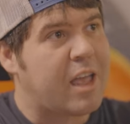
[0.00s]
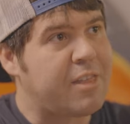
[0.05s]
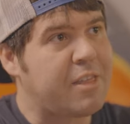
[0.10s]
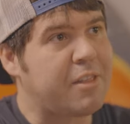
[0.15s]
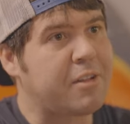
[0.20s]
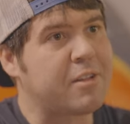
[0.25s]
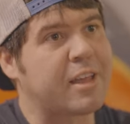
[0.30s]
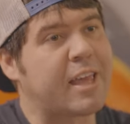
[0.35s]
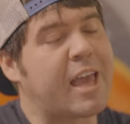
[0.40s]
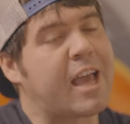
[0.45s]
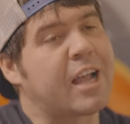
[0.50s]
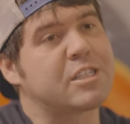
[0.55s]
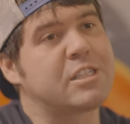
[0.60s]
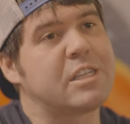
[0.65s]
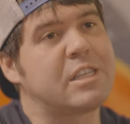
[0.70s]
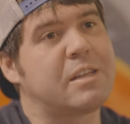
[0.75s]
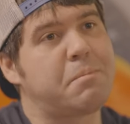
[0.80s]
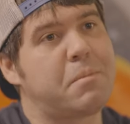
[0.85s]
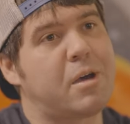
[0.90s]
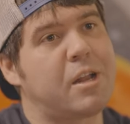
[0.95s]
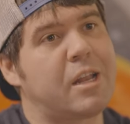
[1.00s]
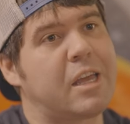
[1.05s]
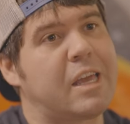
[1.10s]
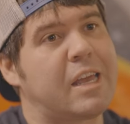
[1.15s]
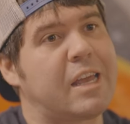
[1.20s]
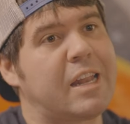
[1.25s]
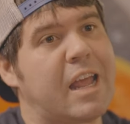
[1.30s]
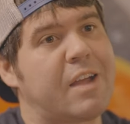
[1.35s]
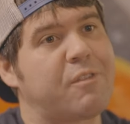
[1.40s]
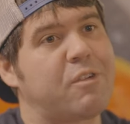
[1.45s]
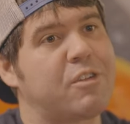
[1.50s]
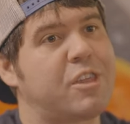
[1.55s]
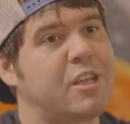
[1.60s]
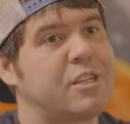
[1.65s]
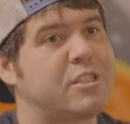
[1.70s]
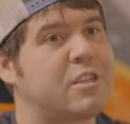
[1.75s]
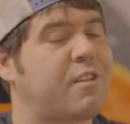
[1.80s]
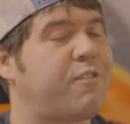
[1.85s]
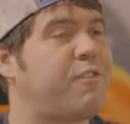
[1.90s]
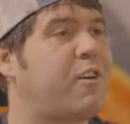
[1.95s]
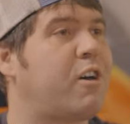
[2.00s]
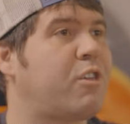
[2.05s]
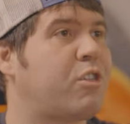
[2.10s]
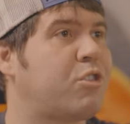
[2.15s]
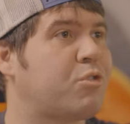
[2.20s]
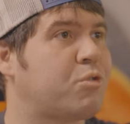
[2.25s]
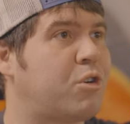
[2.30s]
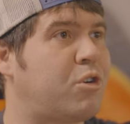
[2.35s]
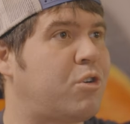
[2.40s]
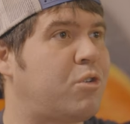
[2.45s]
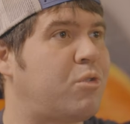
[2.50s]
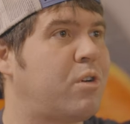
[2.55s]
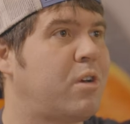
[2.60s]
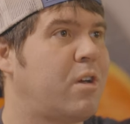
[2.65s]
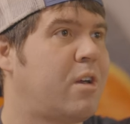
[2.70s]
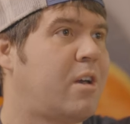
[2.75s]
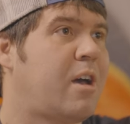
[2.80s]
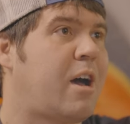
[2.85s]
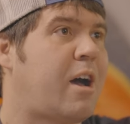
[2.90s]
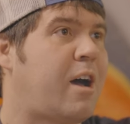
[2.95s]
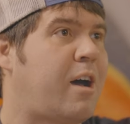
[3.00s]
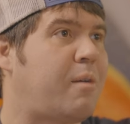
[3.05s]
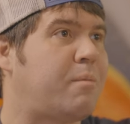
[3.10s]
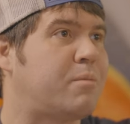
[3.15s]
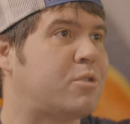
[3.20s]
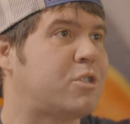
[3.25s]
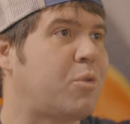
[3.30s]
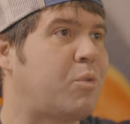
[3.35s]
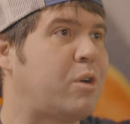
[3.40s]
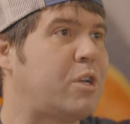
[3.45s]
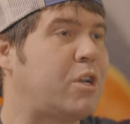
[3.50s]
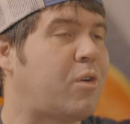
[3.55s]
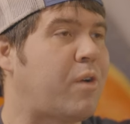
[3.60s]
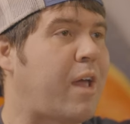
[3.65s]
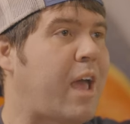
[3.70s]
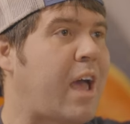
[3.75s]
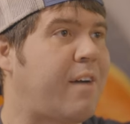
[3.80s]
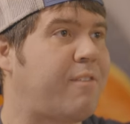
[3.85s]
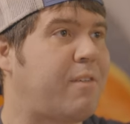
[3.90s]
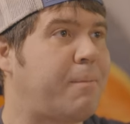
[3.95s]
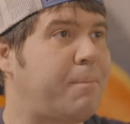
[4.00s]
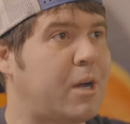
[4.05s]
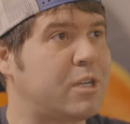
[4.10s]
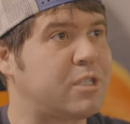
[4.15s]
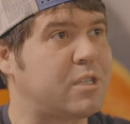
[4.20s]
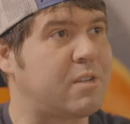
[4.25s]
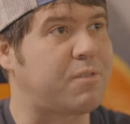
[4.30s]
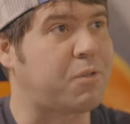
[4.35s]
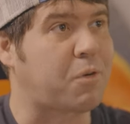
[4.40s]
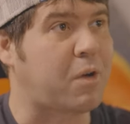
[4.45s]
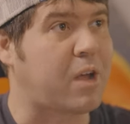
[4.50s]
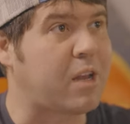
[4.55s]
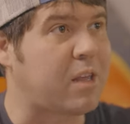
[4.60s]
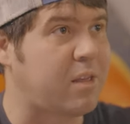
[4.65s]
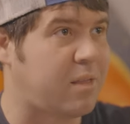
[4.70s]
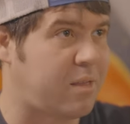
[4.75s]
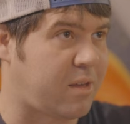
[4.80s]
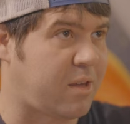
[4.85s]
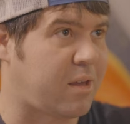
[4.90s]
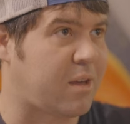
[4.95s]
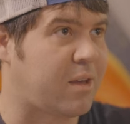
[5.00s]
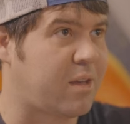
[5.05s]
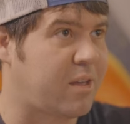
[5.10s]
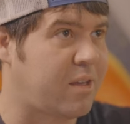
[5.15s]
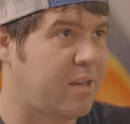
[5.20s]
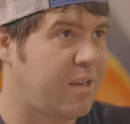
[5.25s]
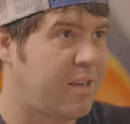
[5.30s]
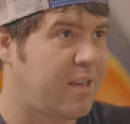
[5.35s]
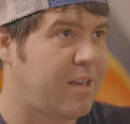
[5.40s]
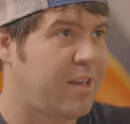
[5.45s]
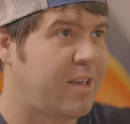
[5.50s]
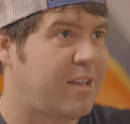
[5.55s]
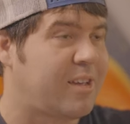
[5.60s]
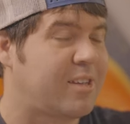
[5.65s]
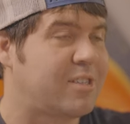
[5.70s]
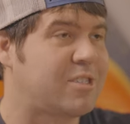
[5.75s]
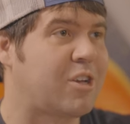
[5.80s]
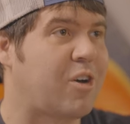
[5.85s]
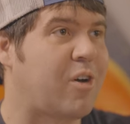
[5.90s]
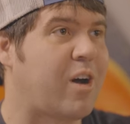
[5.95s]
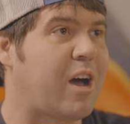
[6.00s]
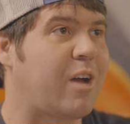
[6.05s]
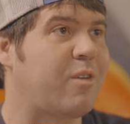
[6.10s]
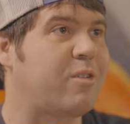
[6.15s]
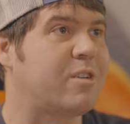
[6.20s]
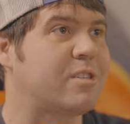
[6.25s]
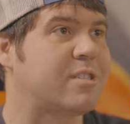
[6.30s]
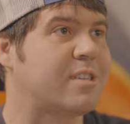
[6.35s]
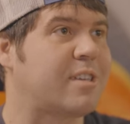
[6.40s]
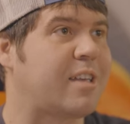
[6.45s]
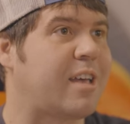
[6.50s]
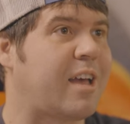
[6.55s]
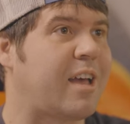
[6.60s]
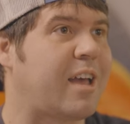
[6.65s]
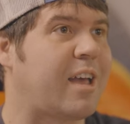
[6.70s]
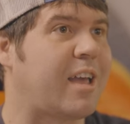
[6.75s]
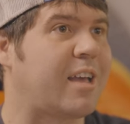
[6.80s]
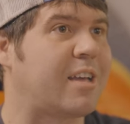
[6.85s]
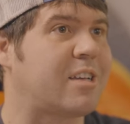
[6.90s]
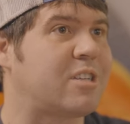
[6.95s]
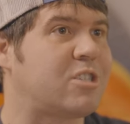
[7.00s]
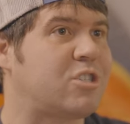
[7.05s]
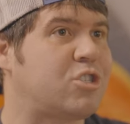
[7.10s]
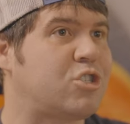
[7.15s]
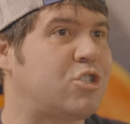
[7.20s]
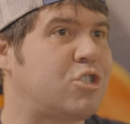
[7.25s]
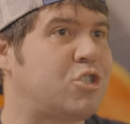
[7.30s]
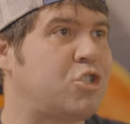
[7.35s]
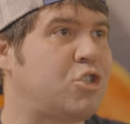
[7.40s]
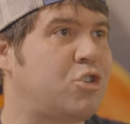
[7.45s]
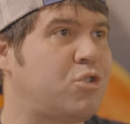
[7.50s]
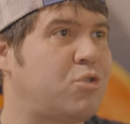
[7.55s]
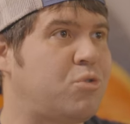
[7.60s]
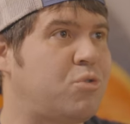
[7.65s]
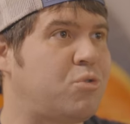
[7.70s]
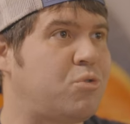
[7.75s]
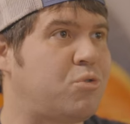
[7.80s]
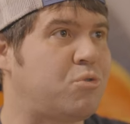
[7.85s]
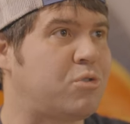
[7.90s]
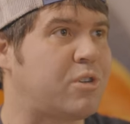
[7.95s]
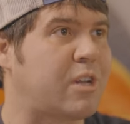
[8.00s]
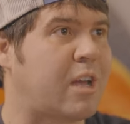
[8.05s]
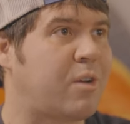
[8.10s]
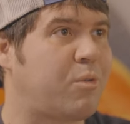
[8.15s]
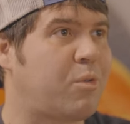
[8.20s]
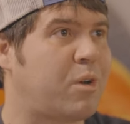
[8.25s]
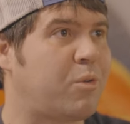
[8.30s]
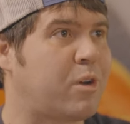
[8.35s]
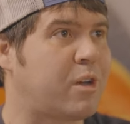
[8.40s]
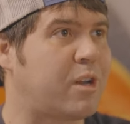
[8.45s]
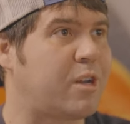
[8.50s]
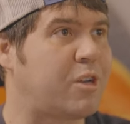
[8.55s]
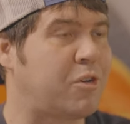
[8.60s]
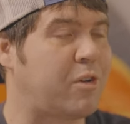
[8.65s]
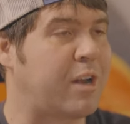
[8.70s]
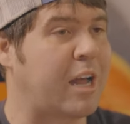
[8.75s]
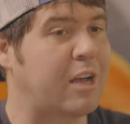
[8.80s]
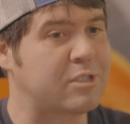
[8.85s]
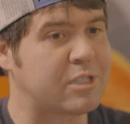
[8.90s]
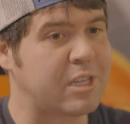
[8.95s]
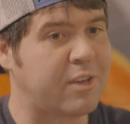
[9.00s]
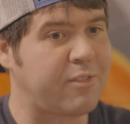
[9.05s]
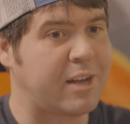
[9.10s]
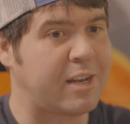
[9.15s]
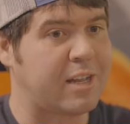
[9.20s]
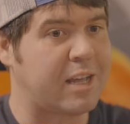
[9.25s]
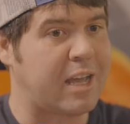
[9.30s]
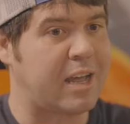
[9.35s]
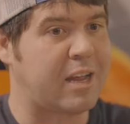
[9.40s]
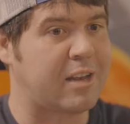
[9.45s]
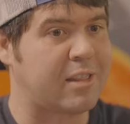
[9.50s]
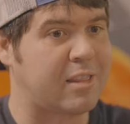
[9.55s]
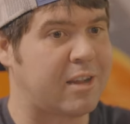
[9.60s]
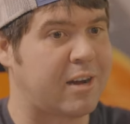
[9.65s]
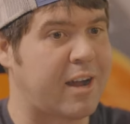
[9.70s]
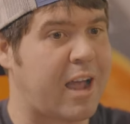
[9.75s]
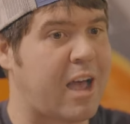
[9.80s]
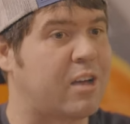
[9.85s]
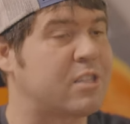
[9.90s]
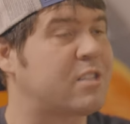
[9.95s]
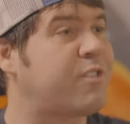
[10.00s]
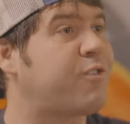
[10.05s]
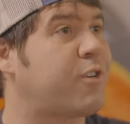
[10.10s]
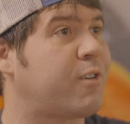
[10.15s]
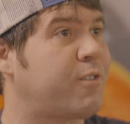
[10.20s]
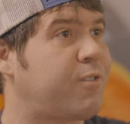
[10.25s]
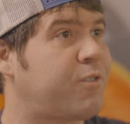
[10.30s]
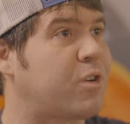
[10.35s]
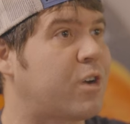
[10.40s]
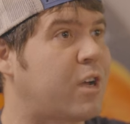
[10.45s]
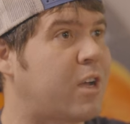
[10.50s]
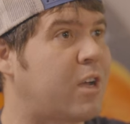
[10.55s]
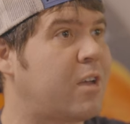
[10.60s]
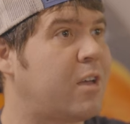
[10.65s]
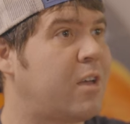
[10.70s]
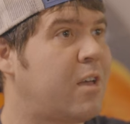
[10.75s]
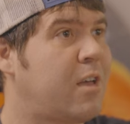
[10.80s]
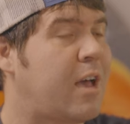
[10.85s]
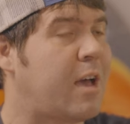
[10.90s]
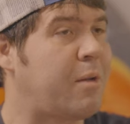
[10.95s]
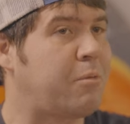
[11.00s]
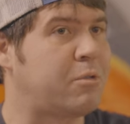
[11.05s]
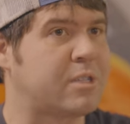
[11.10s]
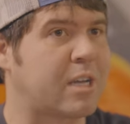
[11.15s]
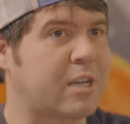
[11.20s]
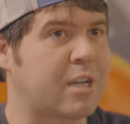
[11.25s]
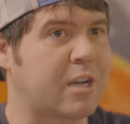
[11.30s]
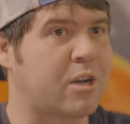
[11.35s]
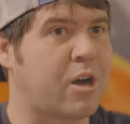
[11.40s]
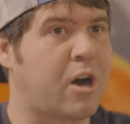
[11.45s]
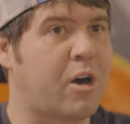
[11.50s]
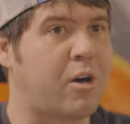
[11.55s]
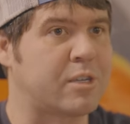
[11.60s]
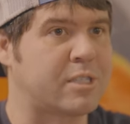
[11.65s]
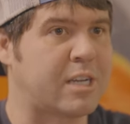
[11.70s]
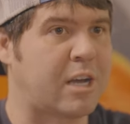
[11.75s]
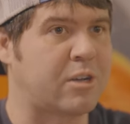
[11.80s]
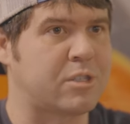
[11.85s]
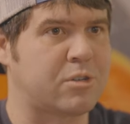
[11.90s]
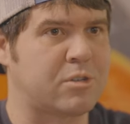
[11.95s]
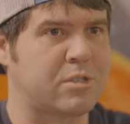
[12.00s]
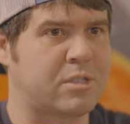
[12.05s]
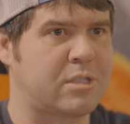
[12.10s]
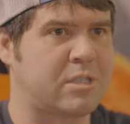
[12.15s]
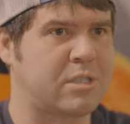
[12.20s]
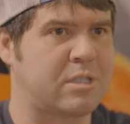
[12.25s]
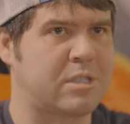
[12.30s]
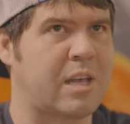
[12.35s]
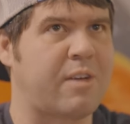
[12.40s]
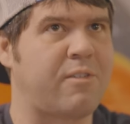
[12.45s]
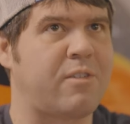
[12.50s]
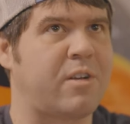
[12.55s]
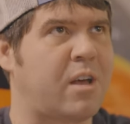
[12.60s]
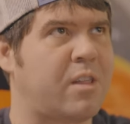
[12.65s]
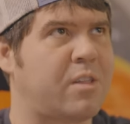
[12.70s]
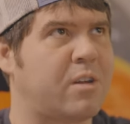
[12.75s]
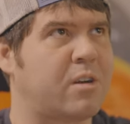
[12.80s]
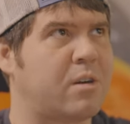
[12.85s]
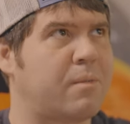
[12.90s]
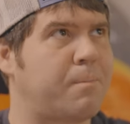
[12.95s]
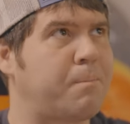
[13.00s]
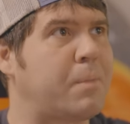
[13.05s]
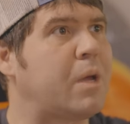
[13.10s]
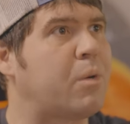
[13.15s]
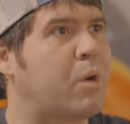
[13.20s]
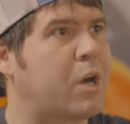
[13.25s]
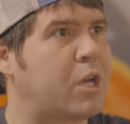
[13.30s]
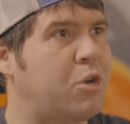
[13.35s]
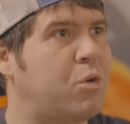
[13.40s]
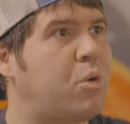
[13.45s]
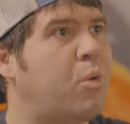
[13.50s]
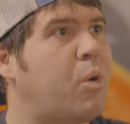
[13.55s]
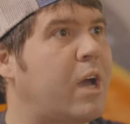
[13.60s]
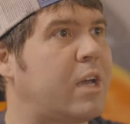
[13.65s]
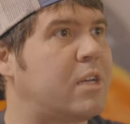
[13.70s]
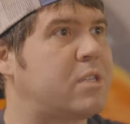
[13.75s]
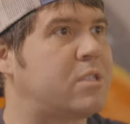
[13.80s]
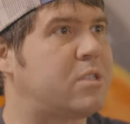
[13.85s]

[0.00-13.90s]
and then they're like, actually, the money and everything just fell through, um, so we don't have a budget for anything. So I was like, shoot, what are we going to do? And I was living at their house for free, and it was like a college house. There was seven other B Y U Hawaii